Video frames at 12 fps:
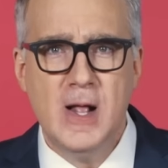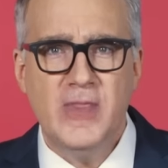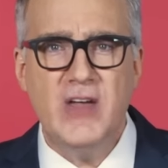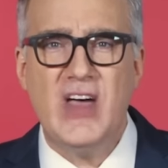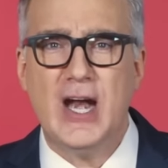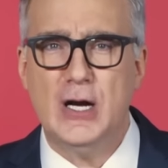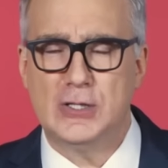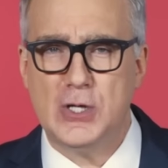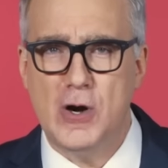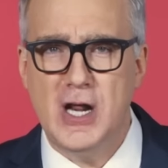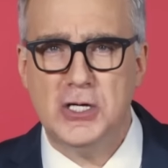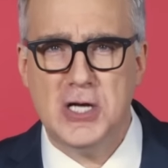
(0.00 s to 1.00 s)
They've had an
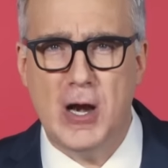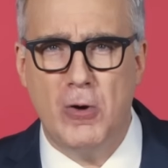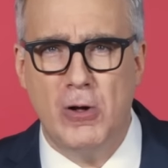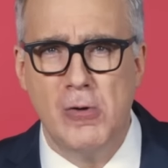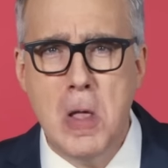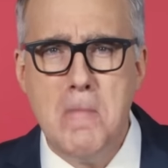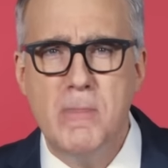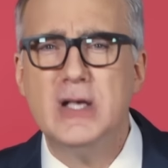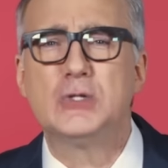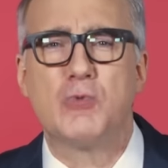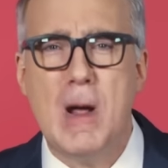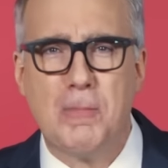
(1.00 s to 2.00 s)
attorney general
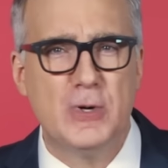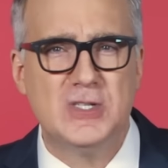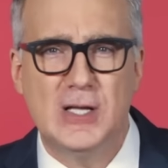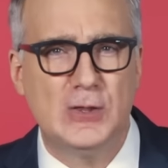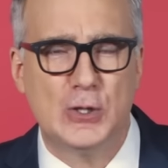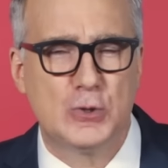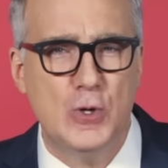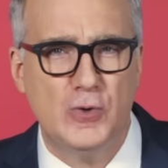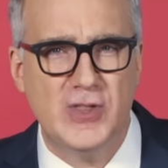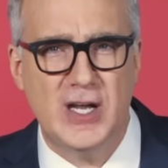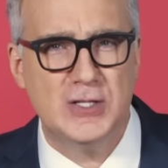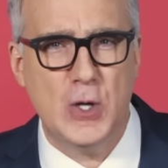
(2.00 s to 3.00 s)
misrepresent the truth
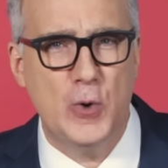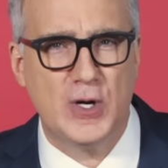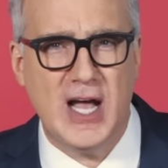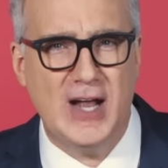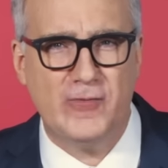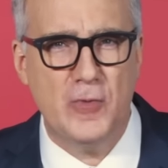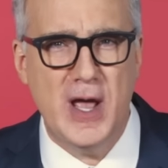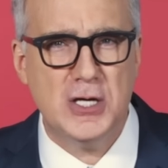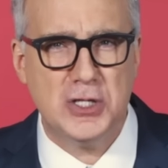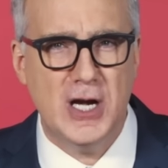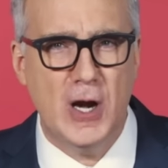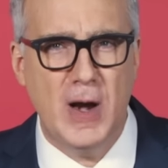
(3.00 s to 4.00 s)
at his own
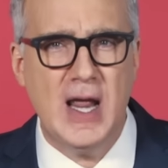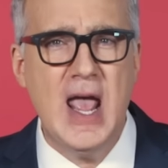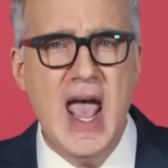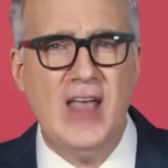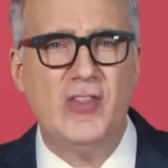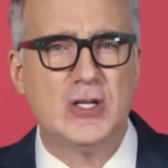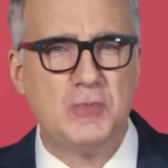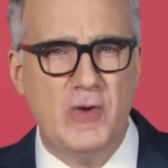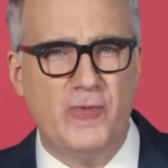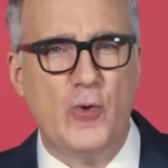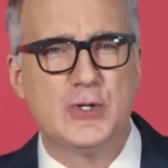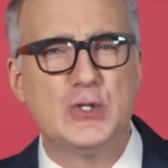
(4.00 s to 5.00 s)
confirmation hearing and thus be
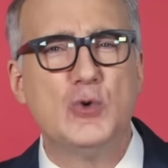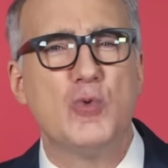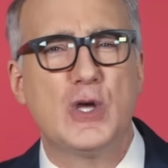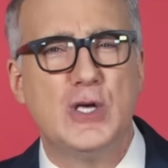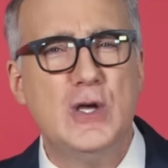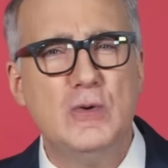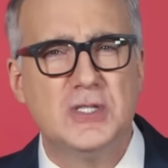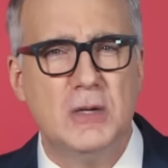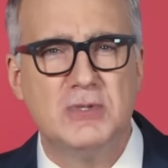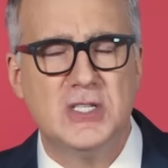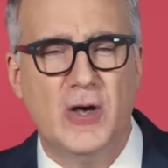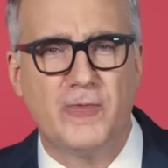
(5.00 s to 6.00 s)
forced to recuse
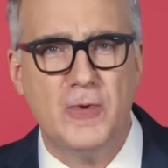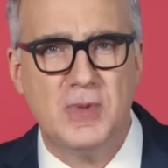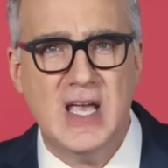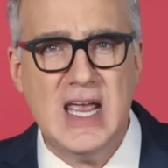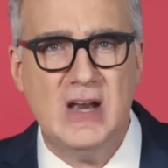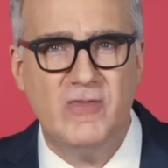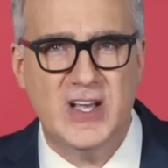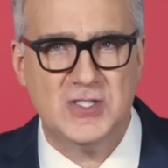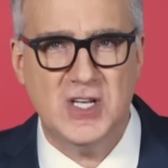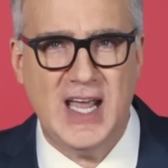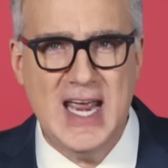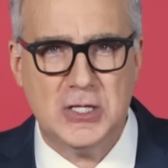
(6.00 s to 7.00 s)
himself from key
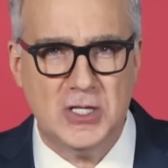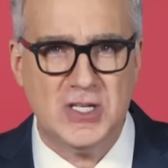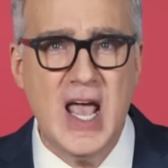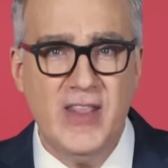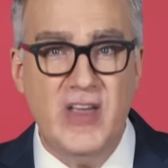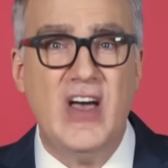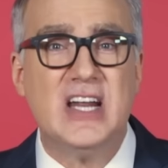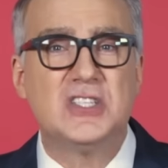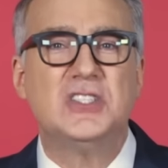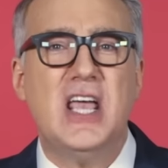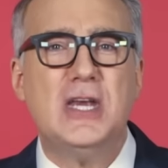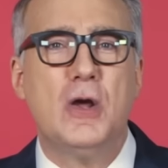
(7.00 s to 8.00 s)
investigations. They've had a
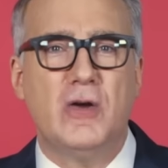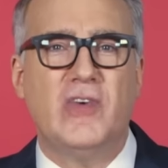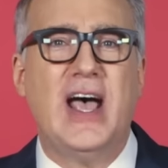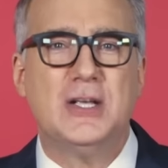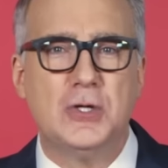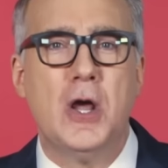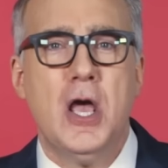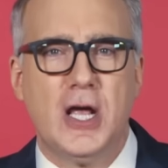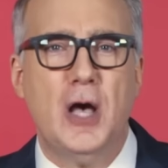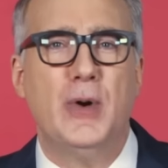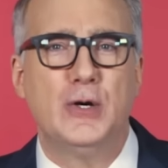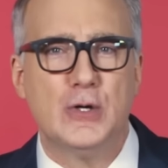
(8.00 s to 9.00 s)
senior advisor
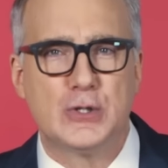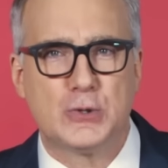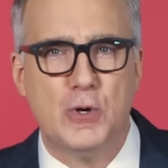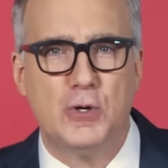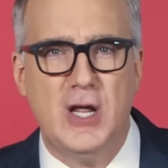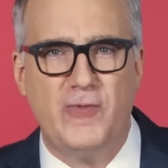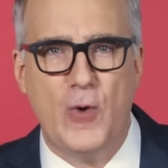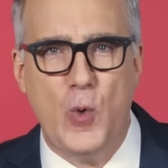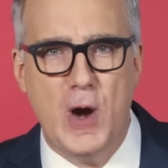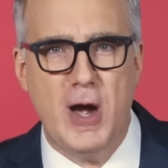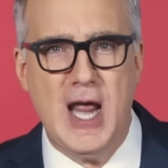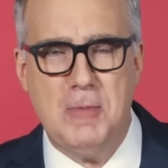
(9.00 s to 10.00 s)
come under scrutiny for
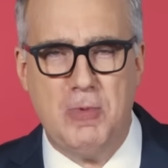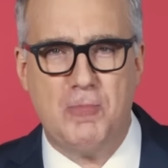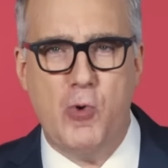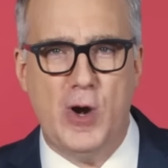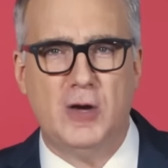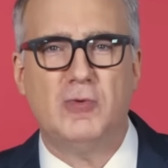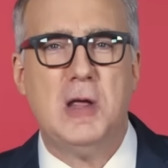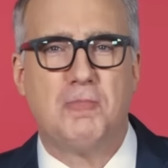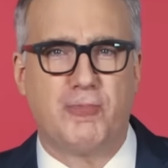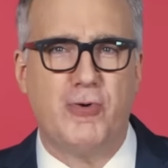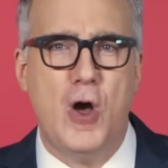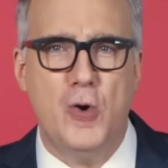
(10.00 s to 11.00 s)
wearing a purportedly
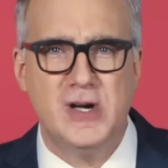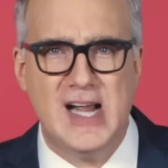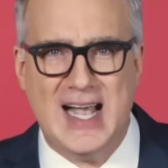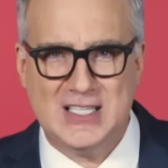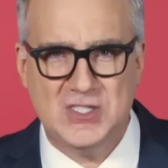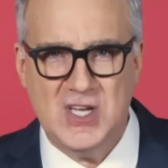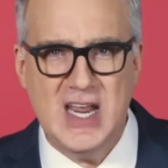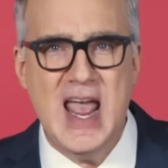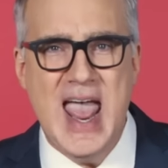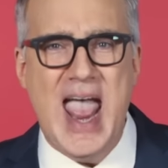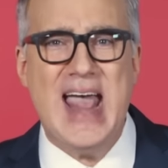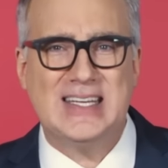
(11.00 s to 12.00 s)
pro-Nazi,
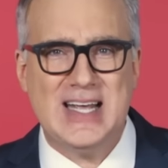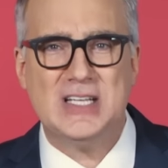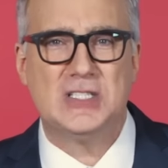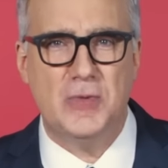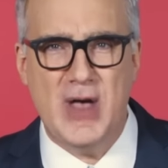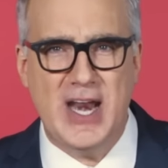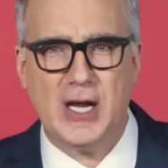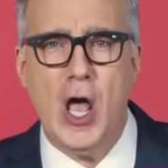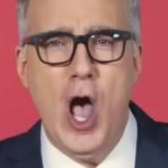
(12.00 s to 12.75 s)
anti-Semitic